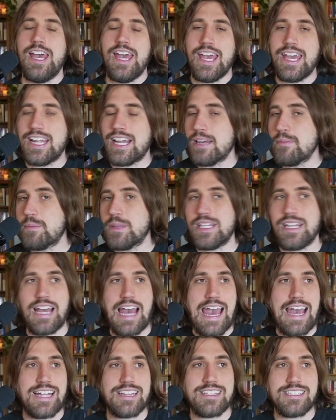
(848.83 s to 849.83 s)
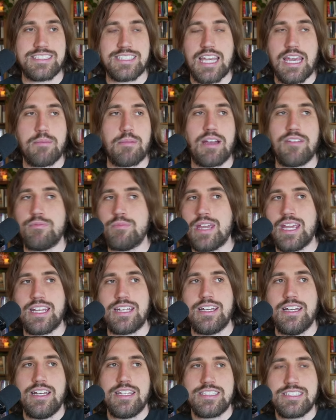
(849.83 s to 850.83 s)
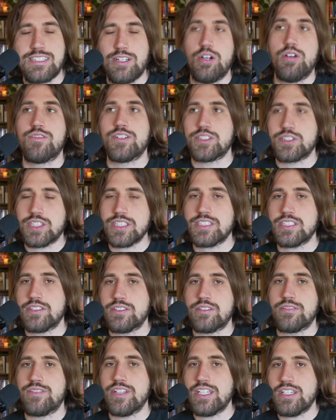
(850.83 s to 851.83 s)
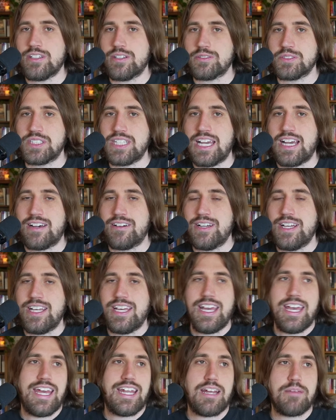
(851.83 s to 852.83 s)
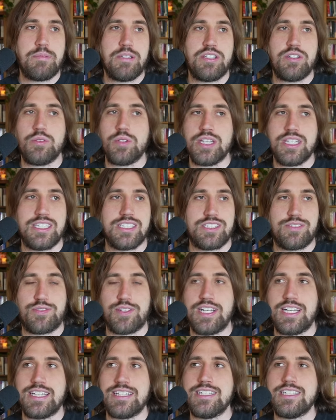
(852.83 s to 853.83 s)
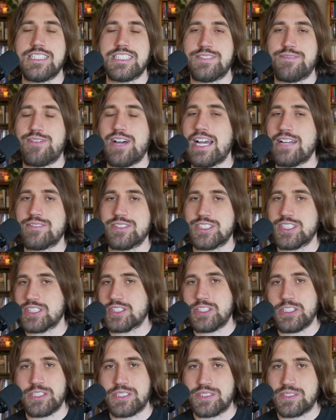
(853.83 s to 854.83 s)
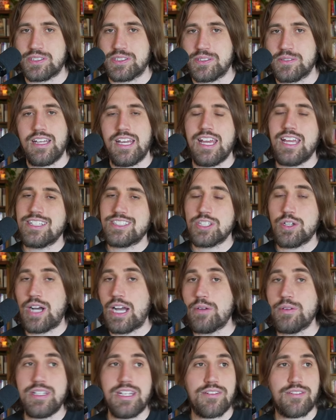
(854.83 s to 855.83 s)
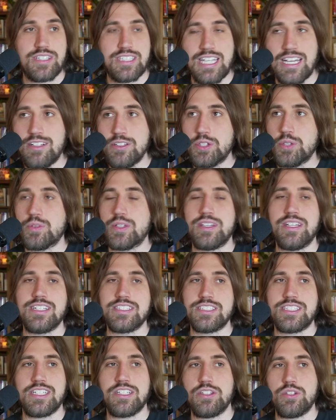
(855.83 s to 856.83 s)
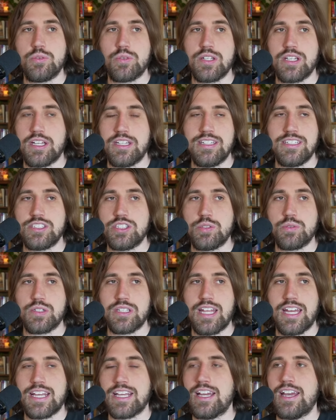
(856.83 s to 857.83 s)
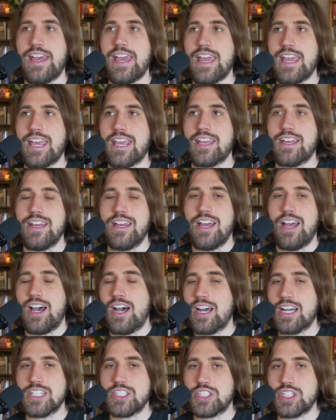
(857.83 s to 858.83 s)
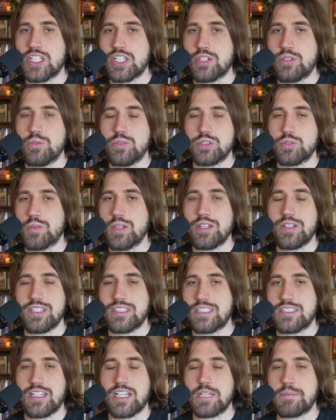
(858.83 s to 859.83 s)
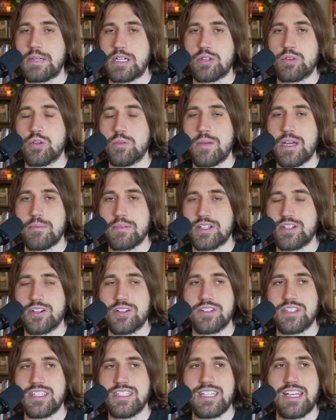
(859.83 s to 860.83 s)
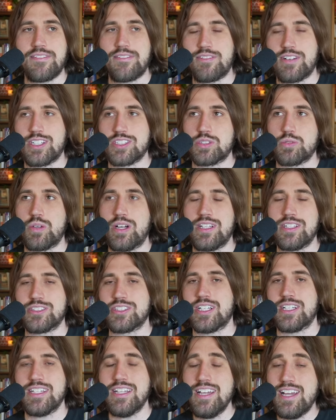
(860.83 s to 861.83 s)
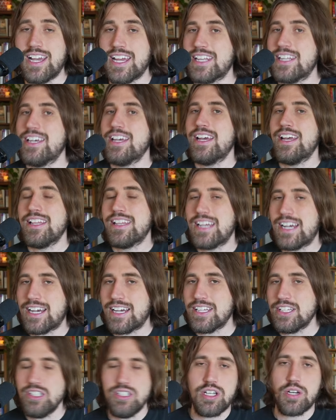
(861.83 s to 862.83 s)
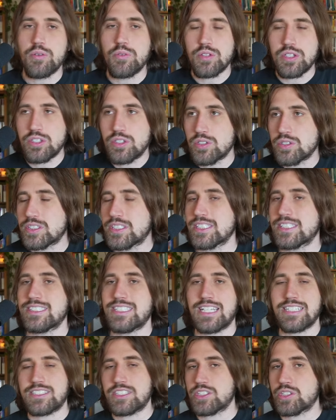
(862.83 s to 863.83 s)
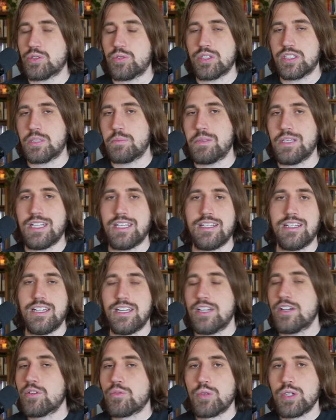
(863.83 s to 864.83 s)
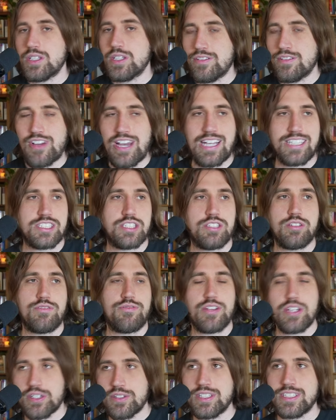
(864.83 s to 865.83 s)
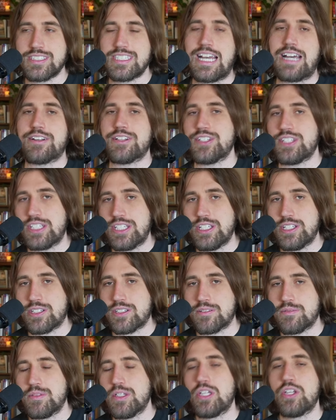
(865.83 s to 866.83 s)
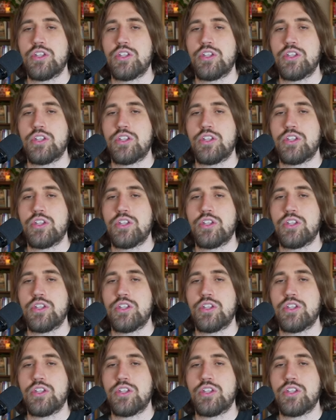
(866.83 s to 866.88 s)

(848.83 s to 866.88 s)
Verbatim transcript: And I've been at this game, I've made over 600 videos now, and I've been doing this for at least five or six years. And so I would never tell you unless that you were unless you were like a hot chick who was willing to talk about Cormac McCarthy and David Foster Wallace online that you know your success is going to be really fast and you'll figure this out in a year.